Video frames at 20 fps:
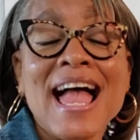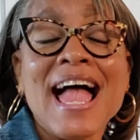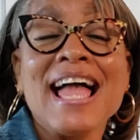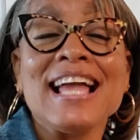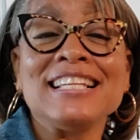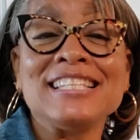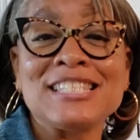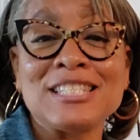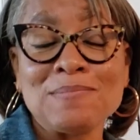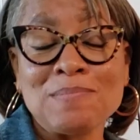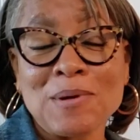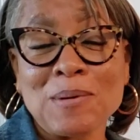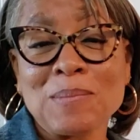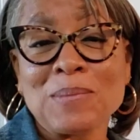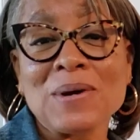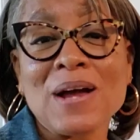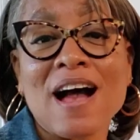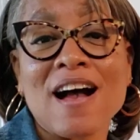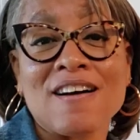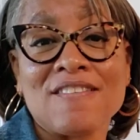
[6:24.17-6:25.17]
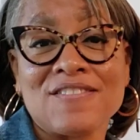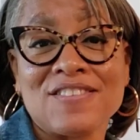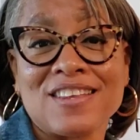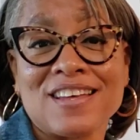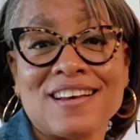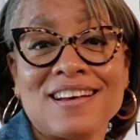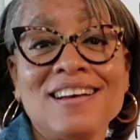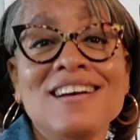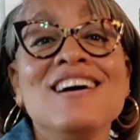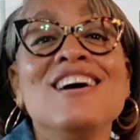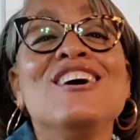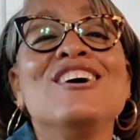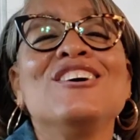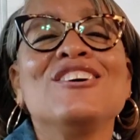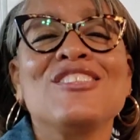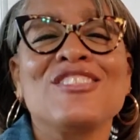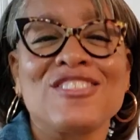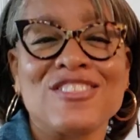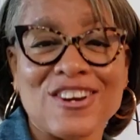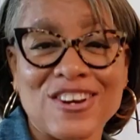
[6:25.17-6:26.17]
It's a member of the
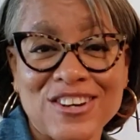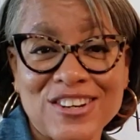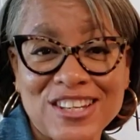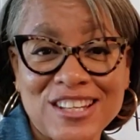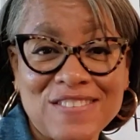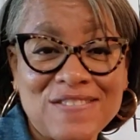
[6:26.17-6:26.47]
30